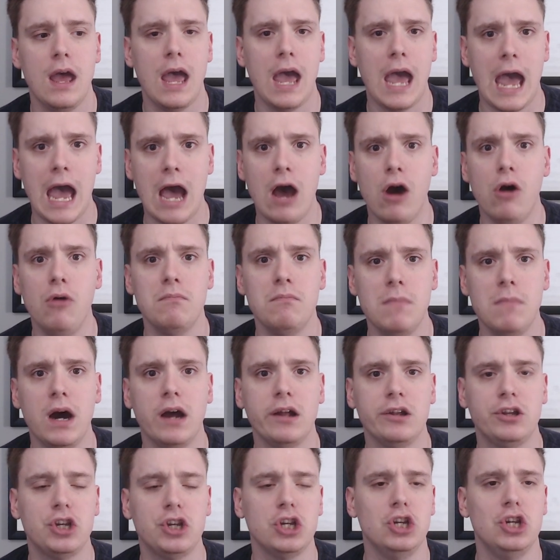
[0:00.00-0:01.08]
How
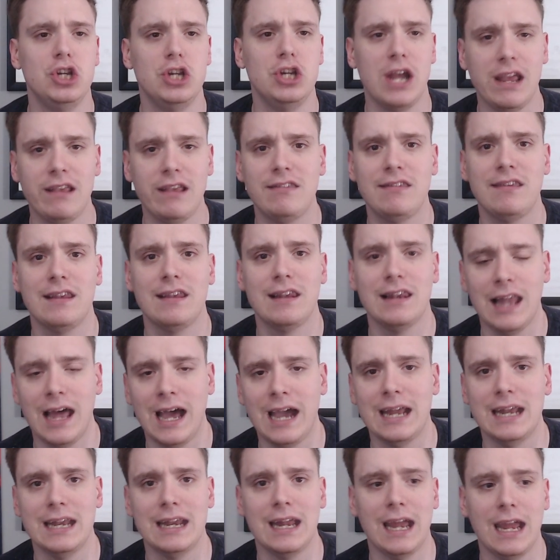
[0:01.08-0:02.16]
much Jason
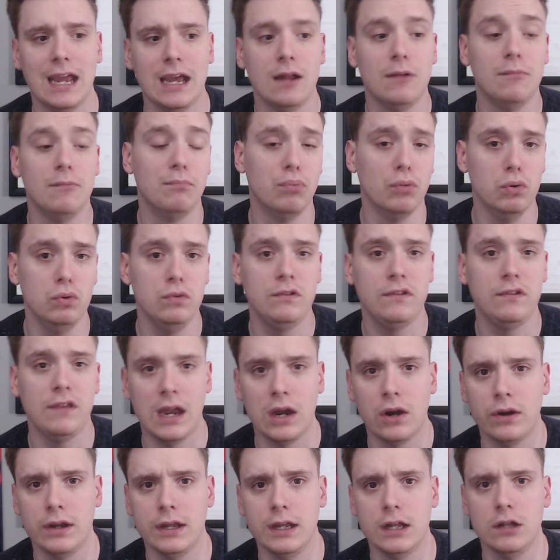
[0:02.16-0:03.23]
Light and Bruce
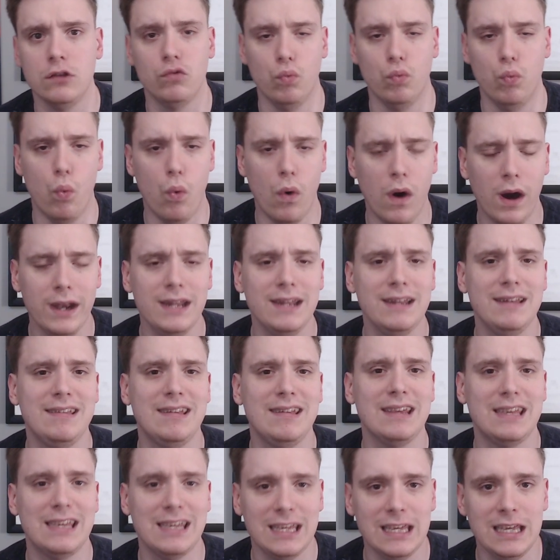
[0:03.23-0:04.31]
Arians wanted to
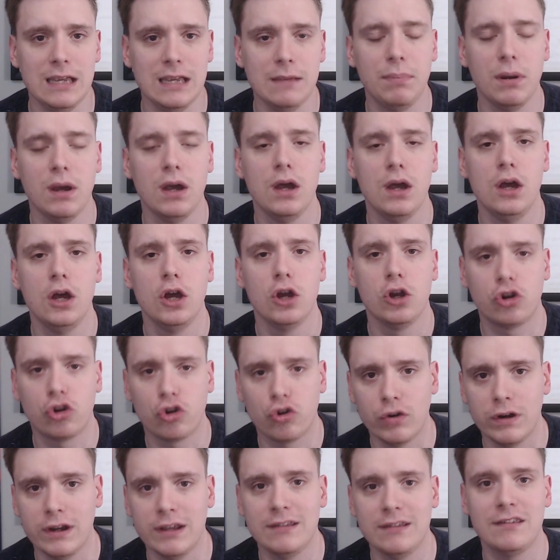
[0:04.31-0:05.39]
keep
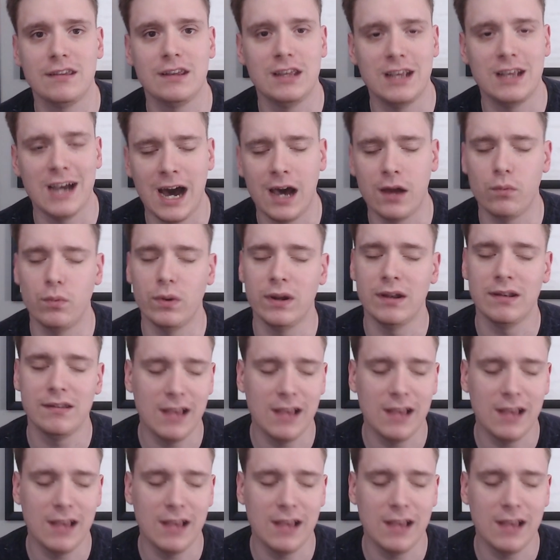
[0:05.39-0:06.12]
Chris Godwin.